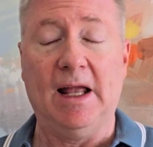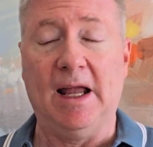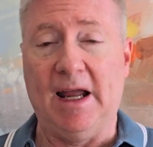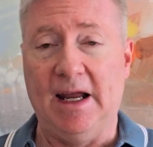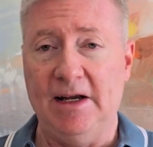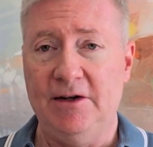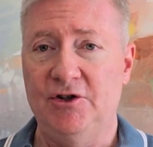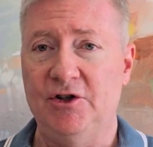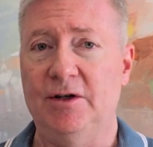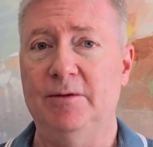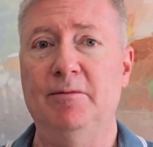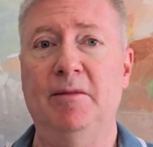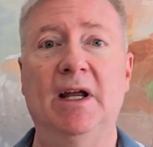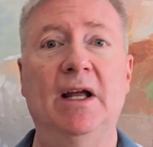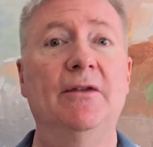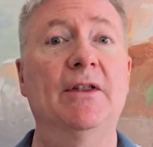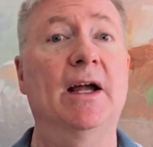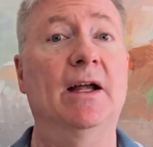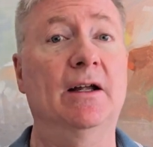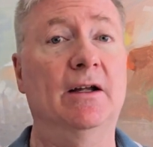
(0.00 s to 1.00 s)
Agent
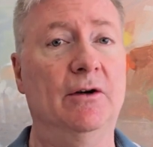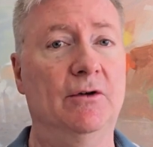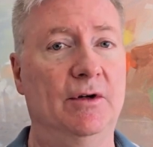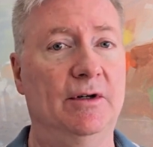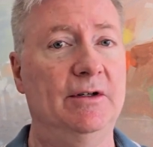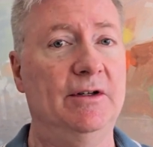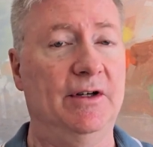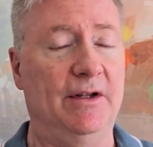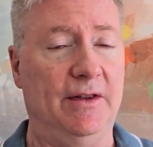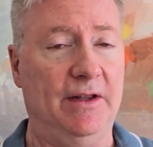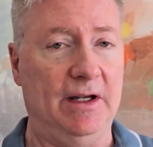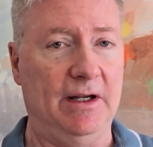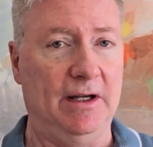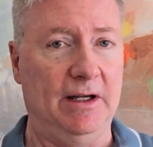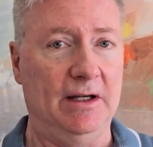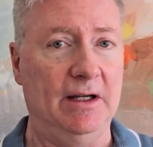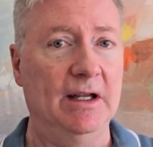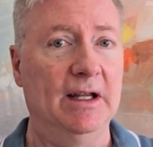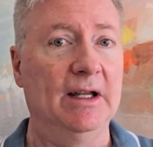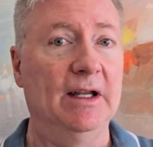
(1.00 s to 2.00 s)
may then go into
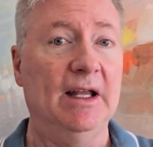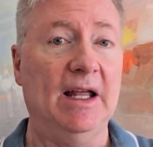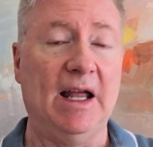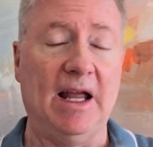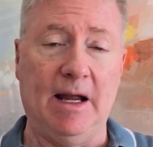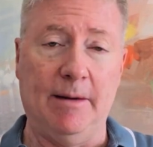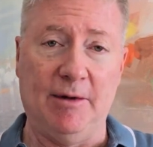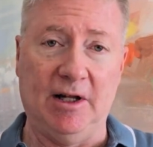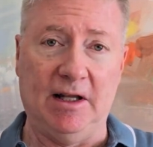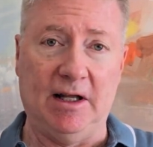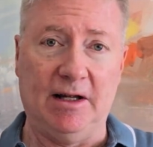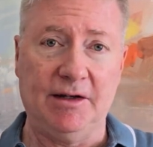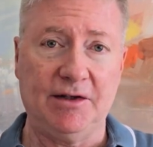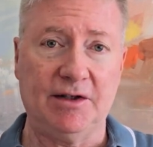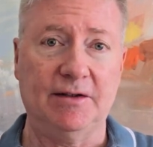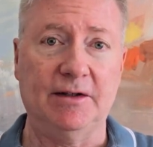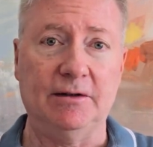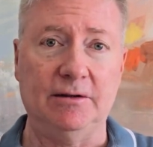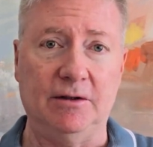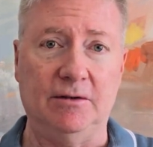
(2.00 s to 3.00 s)
the
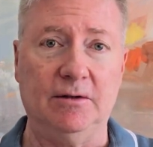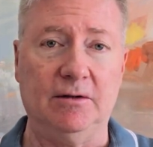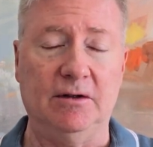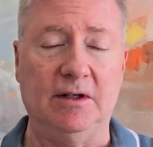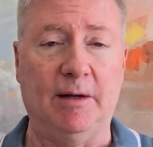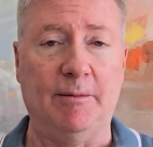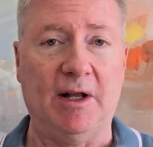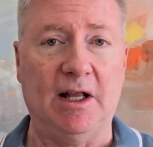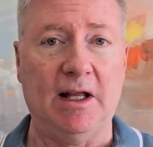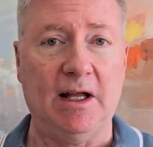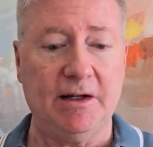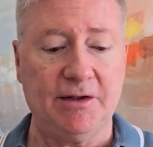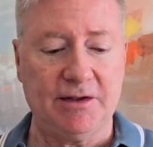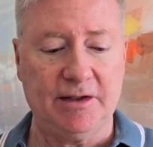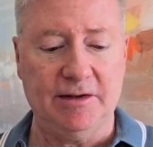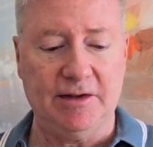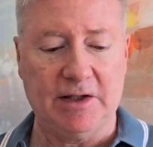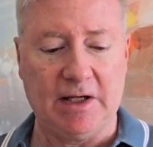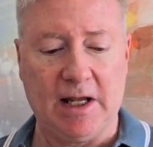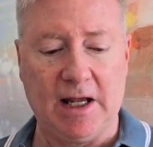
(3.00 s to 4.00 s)
MLS, the local MLS,
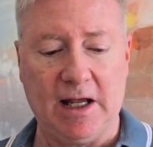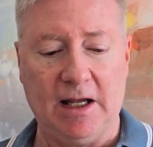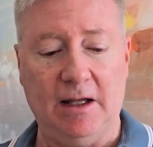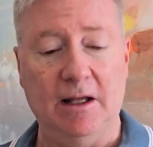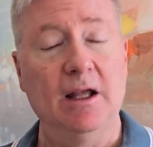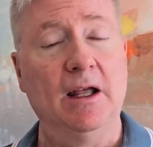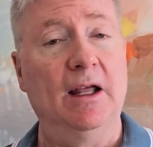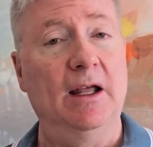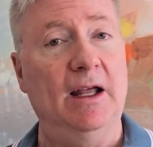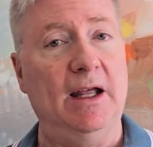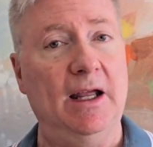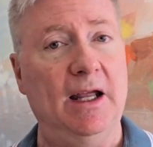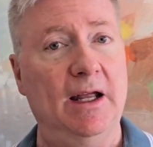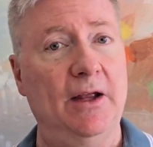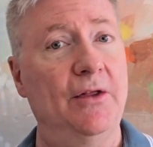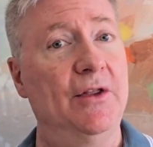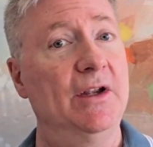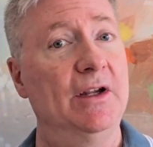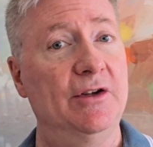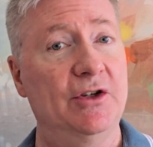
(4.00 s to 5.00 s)
and say,
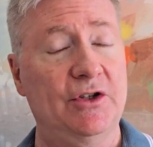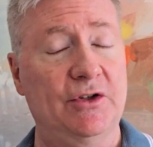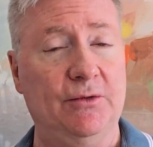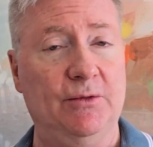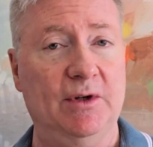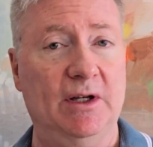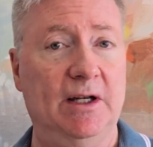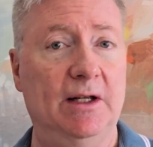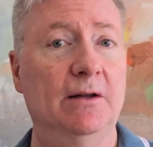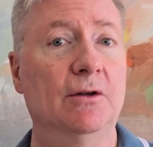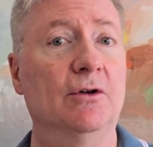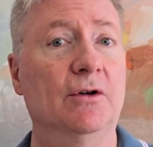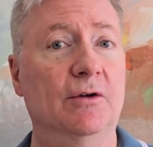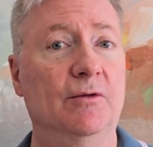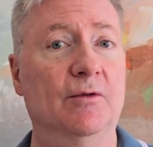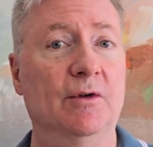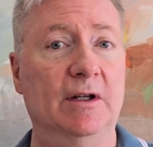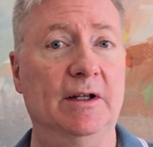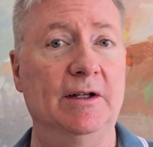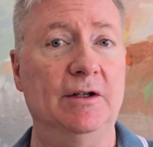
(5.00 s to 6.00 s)
hey, these 3
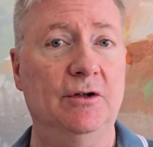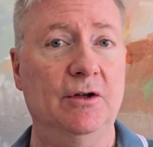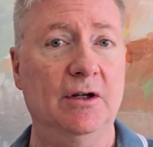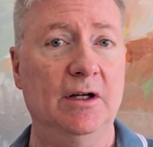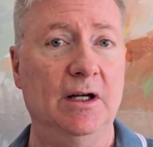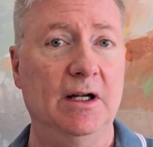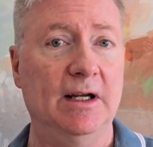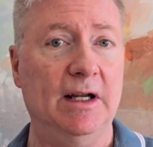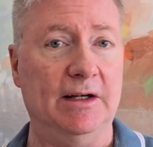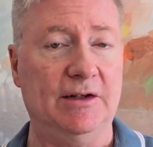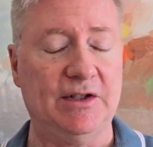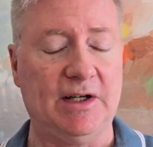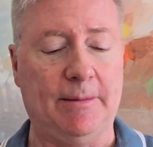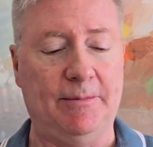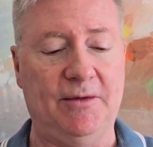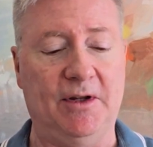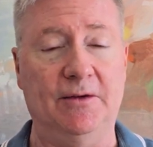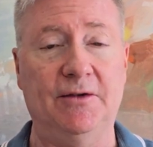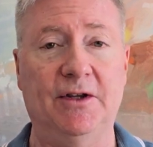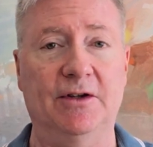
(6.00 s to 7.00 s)
look really good,
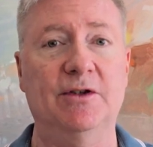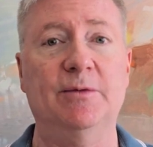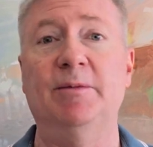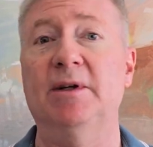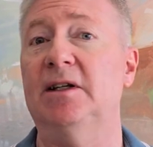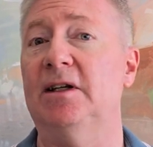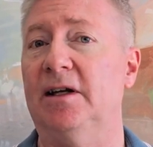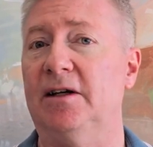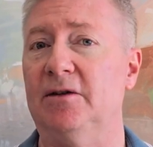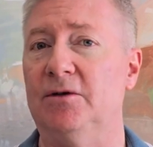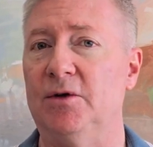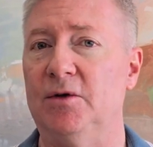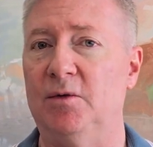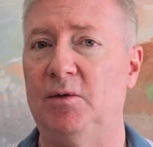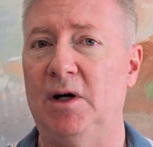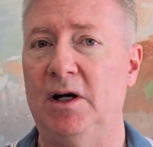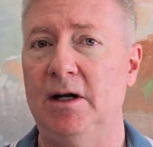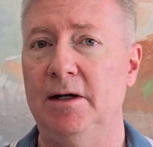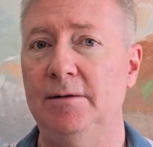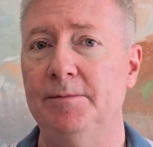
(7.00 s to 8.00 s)
except that this particular
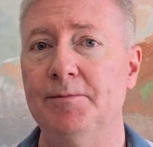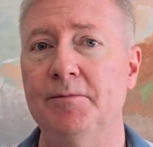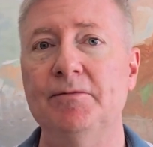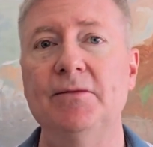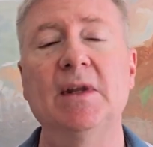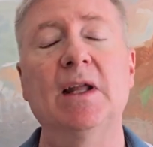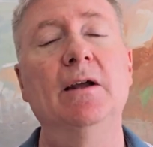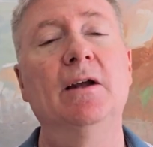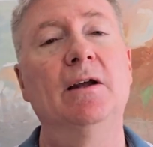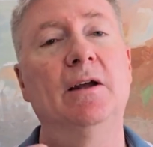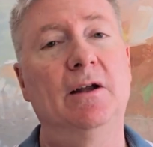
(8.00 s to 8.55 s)
one,